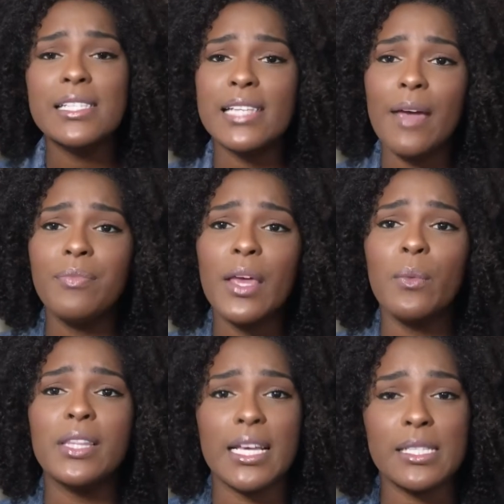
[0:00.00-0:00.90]
Same thing
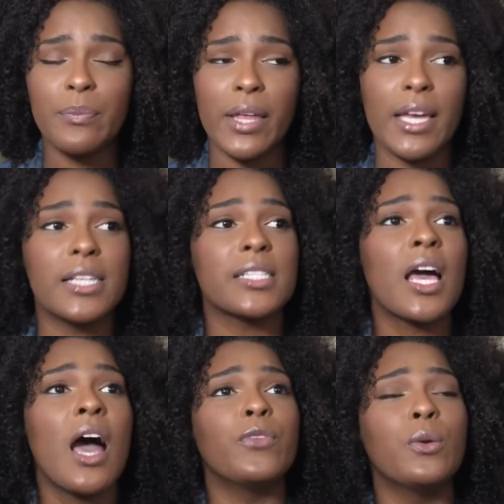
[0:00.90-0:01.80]
with lesson plans.
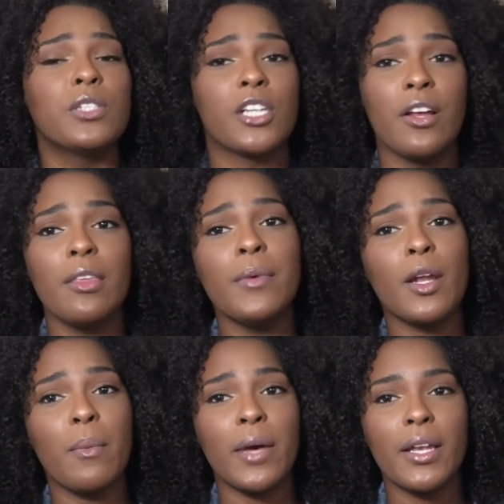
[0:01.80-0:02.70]
You would turn them in
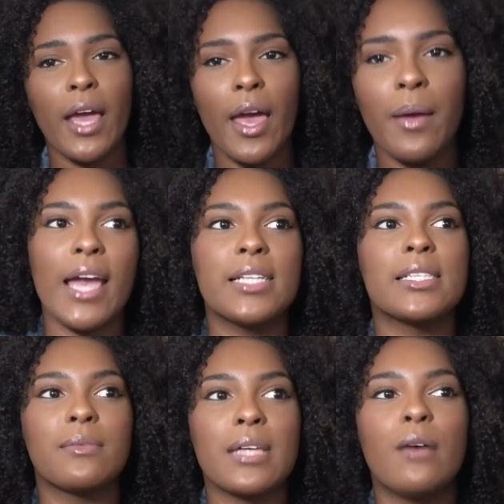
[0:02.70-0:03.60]
on Monday, and
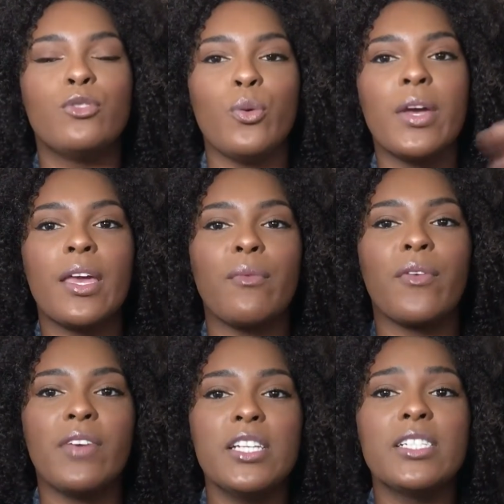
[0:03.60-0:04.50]
sometimes you would get
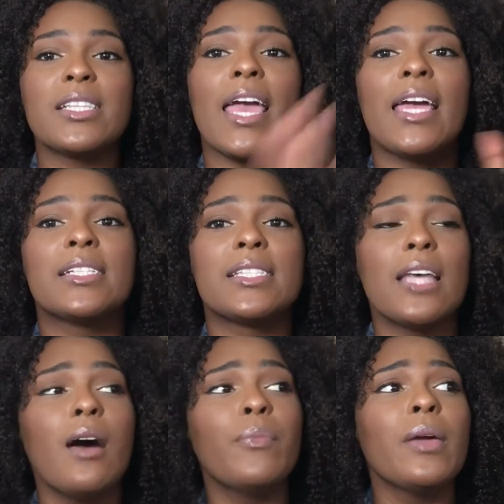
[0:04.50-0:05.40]
revisions, and
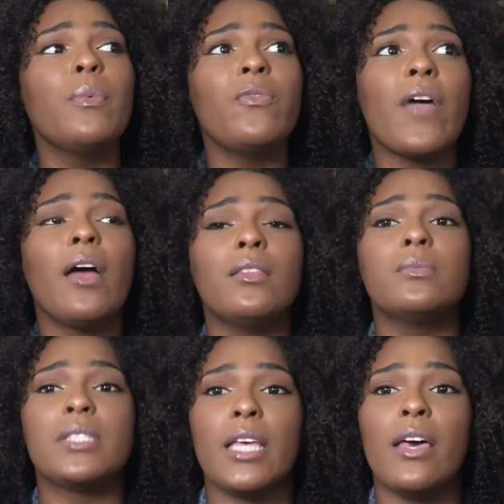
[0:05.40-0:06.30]
some people found
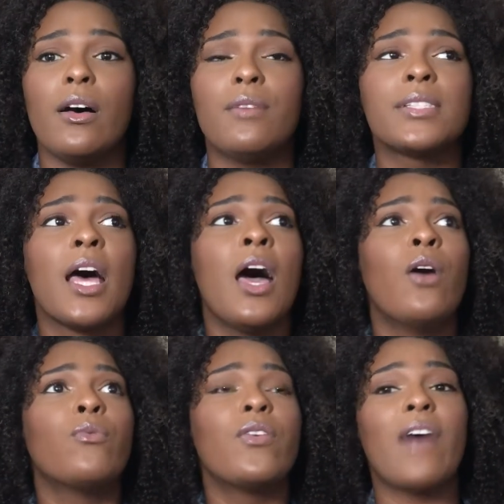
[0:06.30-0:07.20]
themselves
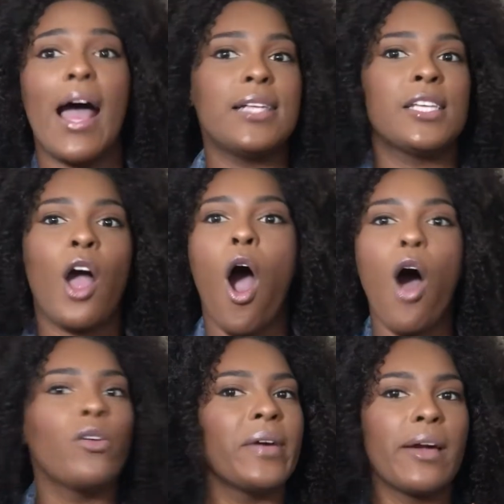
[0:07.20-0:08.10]
revising
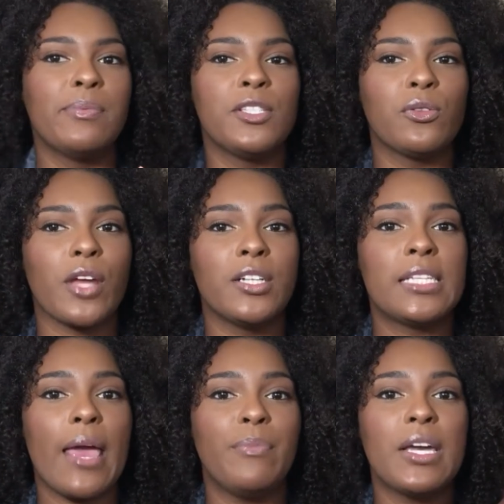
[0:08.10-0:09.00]
all the way up until
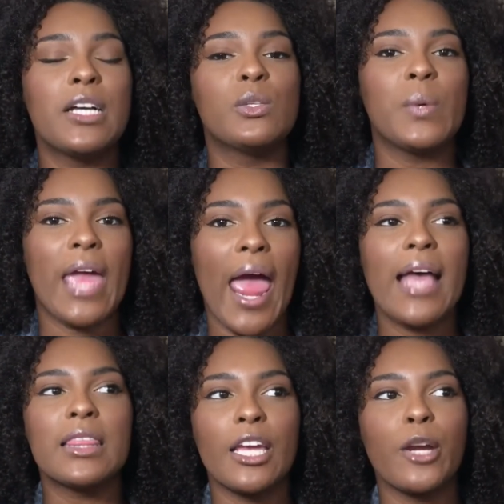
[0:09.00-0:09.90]
Thursday, because we
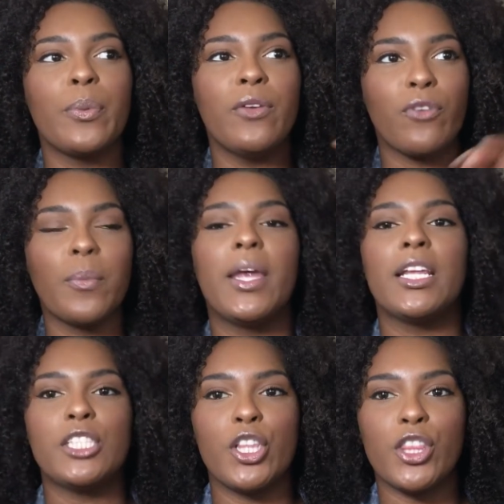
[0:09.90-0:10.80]
had therapy from
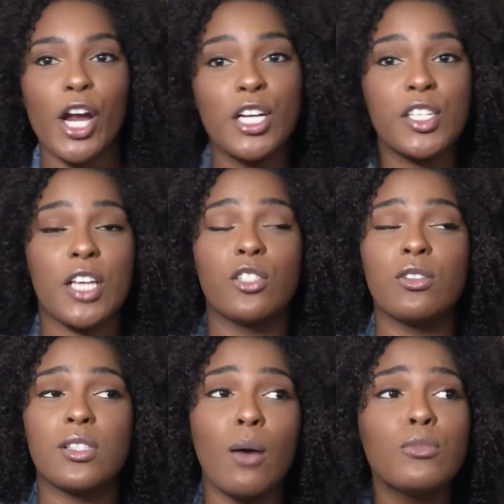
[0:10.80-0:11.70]
Monday to Thursday. So
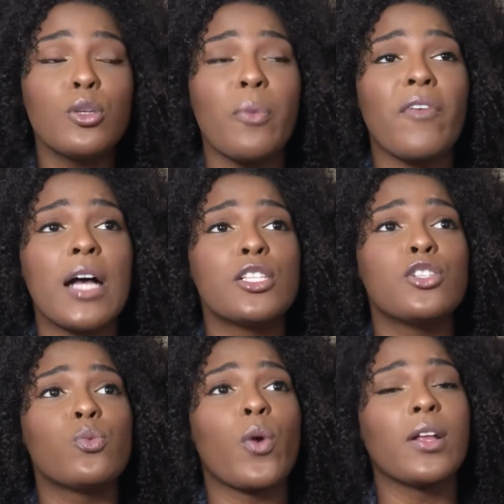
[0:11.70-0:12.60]
some
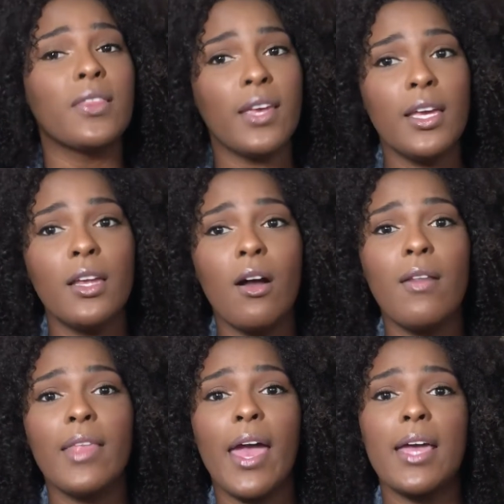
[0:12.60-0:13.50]
supervisors were lenient
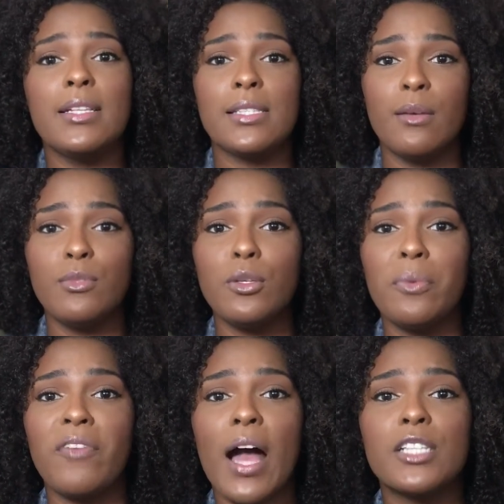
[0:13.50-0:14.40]
on that, and some
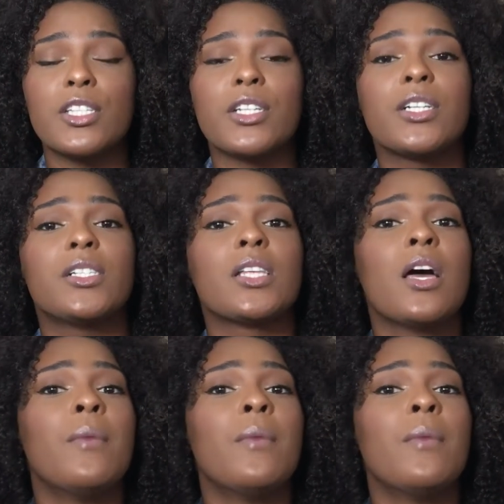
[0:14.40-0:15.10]
supervisors